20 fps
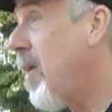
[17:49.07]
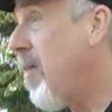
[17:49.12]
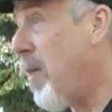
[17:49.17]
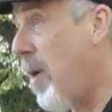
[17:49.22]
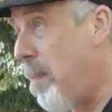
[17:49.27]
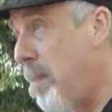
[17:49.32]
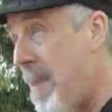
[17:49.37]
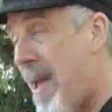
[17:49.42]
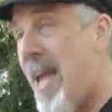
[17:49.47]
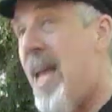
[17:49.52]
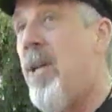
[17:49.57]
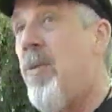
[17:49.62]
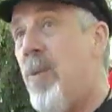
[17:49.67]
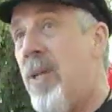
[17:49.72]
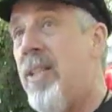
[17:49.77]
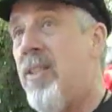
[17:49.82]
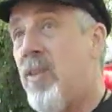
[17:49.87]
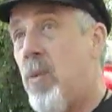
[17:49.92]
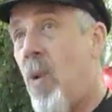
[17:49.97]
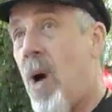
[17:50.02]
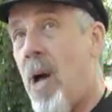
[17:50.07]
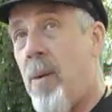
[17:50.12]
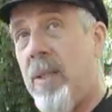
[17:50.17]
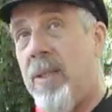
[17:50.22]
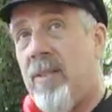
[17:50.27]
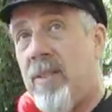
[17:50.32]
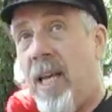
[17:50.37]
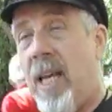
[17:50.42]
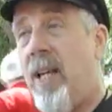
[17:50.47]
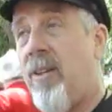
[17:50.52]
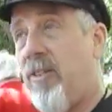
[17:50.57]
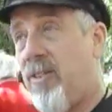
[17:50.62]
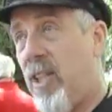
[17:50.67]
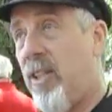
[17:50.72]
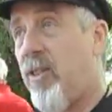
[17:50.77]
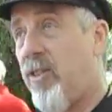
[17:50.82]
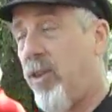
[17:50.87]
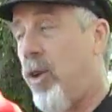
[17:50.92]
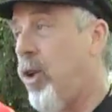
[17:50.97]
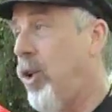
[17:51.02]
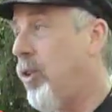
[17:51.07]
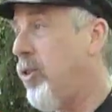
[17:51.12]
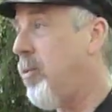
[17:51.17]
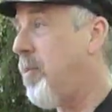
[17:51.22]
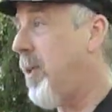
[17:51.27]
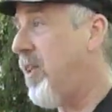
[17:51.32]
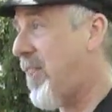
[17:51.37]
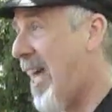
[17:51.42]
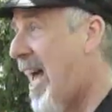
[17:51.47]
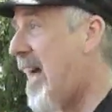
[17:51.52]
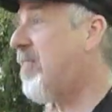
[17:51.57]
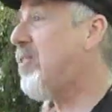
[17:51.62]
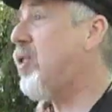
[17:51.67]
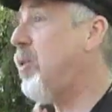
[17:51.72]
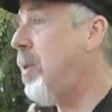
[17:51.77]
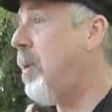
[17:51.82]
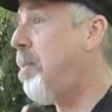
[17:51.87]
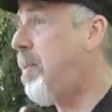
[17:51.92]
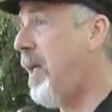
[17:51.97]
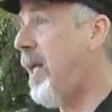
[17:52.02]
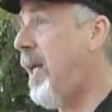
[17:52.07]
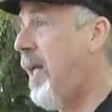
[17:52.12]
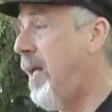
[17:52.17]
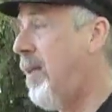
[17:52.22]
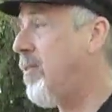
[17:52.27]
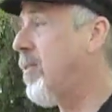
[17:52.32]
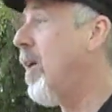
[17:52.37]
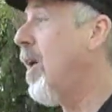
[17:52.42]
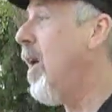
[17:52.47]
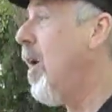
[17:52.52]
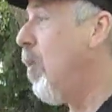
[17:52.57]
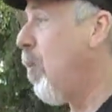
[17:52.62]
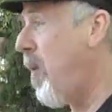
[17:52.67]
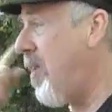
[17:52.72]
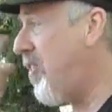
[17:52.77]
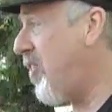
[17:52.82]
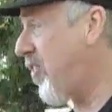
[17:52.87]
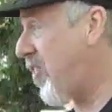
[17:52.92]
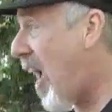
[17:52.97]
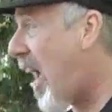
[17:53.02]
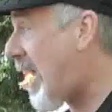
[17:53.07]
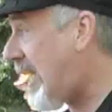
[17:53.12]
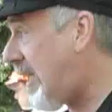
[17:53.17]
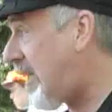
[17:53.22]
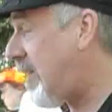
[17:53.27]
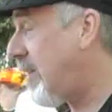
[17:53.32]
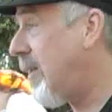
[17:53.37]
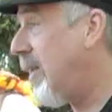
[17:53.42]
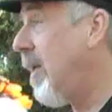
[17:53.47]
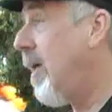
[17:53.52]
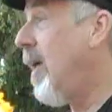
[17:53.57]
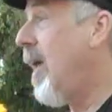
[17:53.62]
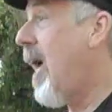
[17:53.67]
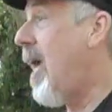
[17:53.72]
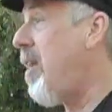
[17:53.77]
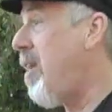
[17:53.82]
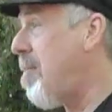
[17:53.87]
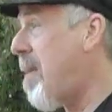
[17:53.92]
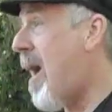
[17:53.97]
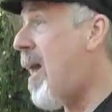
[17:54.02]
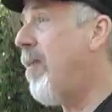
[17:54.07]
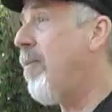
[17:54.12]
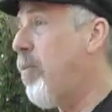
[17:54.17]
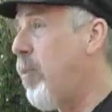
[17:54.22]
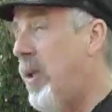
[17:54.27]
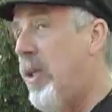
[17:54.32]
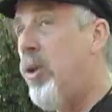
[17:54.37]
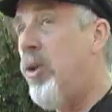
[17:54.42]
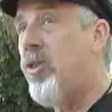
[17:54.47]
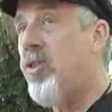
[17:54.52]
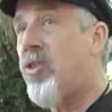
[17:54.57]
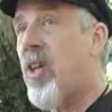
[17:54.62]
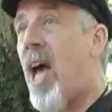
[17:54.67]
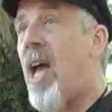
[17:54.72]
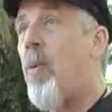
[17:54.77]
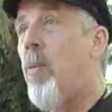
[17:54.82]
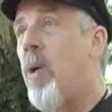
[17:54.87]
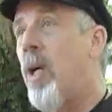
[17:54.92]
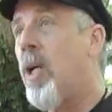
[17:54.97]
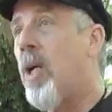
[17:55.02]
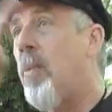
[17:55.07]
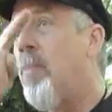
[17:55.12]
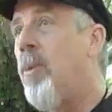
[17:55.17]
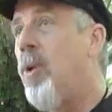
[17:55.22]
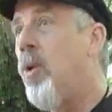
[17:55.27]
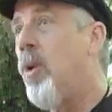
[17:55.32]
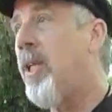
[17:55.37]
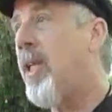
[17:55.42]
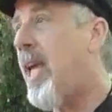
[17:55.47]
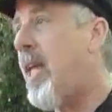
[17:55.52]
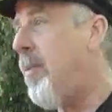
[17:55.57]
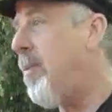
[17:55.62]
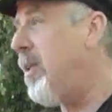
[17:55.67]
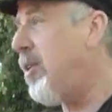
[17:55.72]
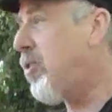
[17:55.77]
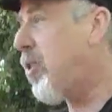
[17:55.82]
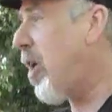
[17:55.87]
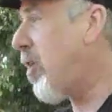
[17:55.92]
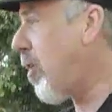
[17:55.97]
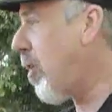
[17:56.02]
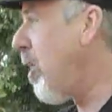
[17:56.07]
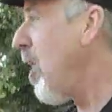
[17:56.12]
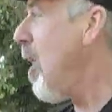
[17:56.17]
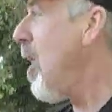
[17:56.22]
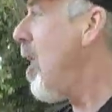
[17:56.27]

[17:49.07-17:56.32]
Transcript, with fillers: The main reason why we sit, sit in circles is because as human beings, with sight, and the amount of you sight, we're communicating with each other